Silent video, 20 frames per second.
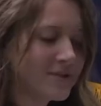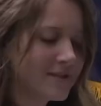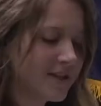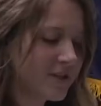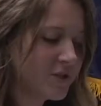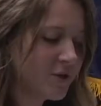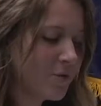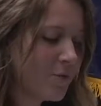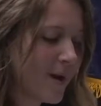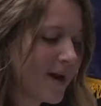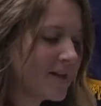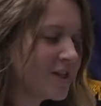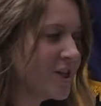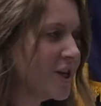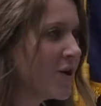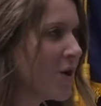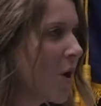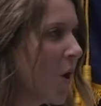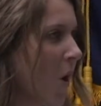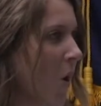
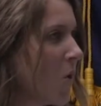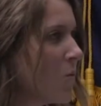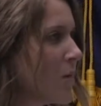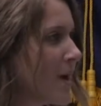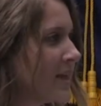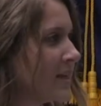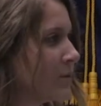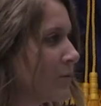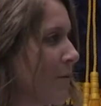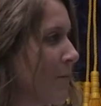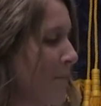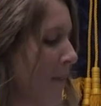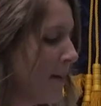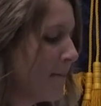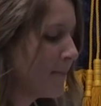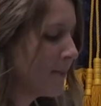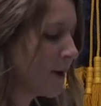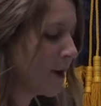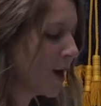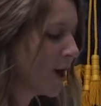situation, always
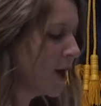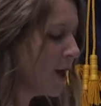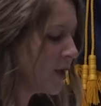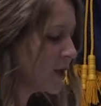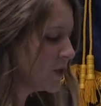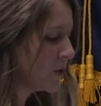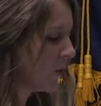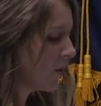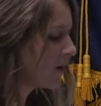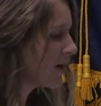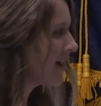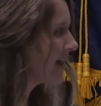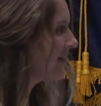remember, you're a